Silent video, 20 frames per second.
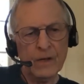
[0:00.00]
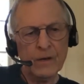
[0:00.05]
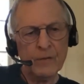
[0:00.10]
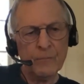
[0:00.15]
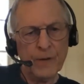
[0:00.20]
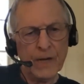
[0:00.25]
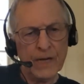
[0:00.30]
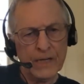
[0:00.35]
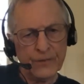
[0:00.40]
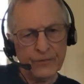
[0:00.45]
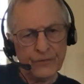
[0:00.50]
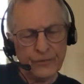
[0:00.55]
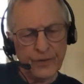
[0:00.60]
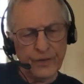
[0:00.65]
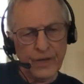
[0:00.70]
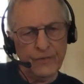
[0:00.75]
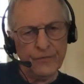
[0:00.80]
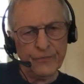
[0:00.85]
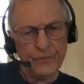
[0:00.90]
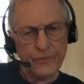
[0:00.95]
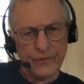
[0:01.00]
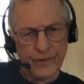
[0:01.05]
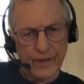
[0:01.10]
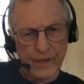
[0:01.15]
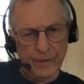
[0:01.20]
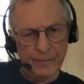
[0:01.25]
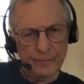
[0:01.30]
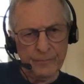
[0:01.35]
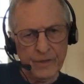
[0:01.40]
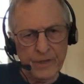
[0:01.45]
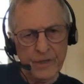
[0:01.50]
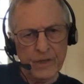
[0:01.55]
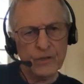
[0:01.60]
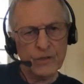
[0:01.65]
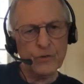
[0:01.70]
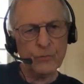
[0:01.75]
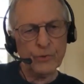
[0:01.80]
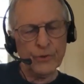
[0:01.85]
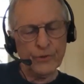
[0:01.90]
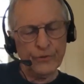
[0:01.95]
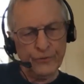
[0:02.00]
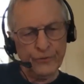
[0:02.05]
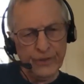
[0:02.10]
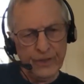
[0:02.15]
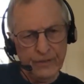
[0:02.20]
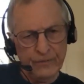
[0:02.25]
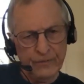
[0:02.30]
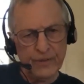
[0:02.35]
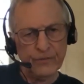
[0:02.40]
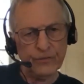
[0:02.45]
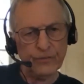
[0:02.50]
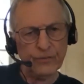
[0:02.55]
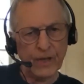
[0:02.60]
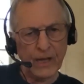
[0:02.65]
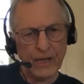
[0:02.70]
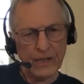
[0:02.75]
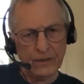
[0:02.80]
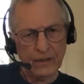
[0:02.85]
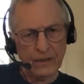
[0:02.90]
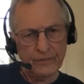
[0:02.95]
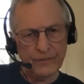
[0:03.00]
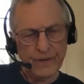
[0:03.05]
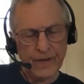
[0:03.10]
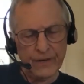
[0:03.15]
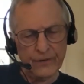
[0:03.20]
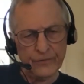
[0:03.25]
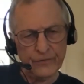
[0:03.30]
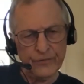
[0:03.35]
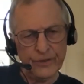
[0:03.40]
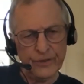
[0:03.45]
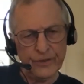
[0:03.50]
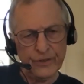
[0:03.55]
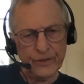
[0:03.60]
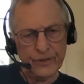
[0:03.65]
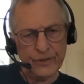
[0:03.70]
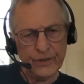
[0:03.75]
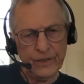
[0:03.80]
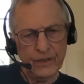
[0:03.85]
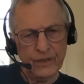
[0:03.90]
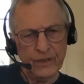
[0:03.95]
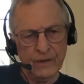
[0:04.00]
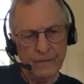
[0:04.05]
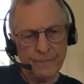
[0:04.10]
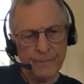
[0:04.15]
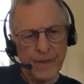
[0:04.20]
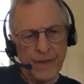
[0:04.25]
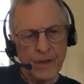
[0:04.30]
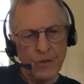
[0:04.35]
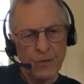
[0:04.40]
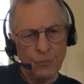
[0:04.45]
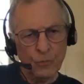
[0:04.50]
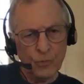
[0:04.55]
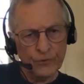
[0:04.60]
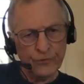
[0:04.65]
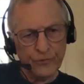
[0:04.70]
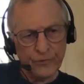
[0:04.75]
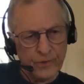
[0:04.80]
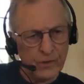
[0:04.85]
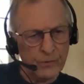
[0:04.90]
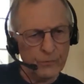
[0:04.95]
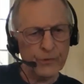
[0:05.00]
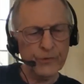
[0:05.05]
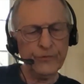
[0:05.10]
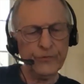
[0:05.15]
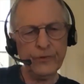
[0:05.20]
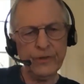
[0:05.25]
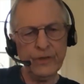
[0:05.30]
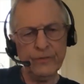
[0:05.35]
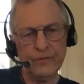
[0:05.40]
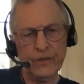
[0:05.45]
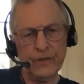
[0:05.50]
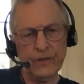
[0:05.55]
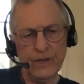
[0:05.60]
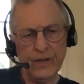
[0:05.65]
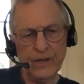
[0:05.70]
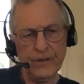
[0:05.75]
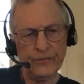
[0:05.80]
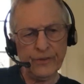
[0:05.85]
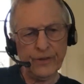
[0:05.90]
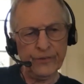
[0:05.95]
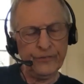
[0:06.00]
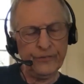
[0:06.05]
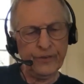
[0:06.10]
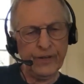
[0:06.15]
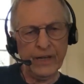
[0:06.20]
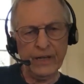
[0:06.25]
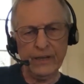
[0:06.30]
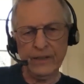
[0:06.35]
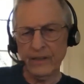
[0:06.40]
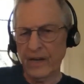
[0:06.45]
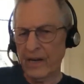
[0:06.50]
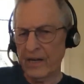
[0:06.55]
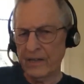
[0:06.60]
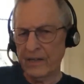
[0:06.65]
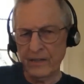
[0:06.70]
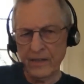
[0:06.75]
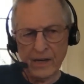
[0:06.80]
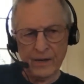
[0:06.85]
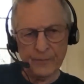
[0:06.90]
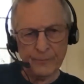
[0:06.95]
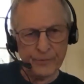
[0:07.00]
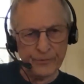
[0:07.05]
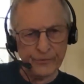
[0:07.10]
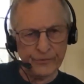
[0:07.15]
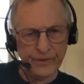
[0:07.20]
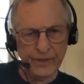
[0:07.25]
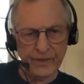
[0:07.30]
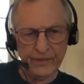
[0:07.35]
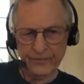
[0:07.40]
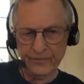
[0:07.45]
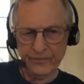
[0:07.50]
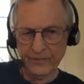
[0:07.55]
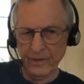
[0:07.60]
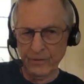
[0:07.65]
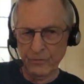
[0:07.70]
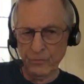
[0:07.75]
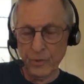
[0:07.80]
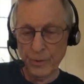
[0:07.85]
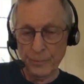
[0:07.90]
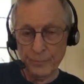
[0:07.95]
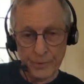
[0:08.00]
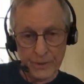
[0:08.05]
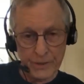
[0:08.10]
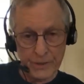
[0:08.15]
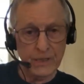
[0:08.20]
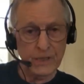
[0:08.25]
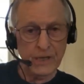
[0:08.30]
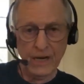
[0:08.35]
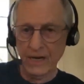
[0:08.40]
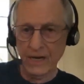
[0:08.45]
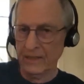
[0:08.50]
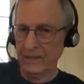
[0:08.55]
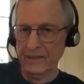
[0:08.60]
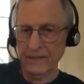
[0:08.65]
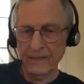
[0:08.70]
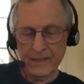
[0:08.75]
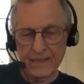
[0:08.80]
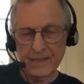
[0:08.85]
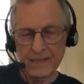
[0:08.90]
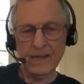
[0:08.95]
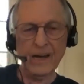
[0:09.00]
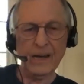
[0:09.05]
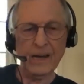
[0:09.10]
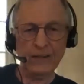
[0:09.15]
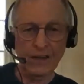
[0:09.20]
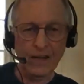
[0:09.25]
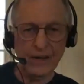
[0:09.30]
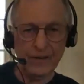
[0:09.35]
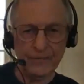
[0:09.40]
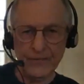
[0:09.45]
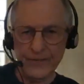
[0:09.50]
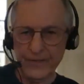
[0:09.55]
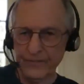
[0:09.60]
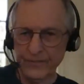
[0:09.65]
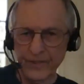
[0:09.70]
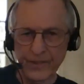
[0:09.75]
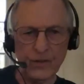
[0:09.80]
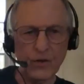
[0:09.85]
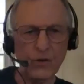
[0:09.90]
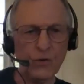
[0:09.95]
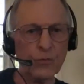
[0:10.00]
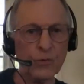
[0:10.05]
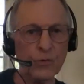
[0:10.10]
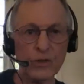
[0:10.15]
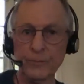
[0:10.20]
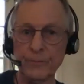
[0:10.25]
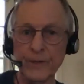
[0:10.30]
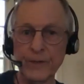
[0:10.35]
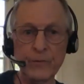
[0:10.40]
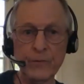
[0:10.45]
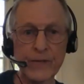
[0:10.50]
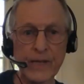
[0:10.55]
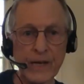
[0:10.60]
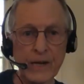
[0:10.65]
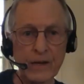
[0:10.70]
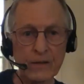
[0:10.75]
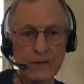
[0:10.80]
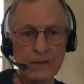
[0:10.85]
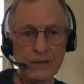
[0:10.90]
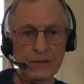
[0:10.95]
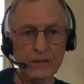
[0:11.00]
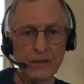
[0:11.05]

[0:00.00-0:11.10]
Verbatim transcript: make it safe for them to receive this light love energy. Once they receive it, as I said, 99% say, whippy, I, I love this, I don't want to be without it.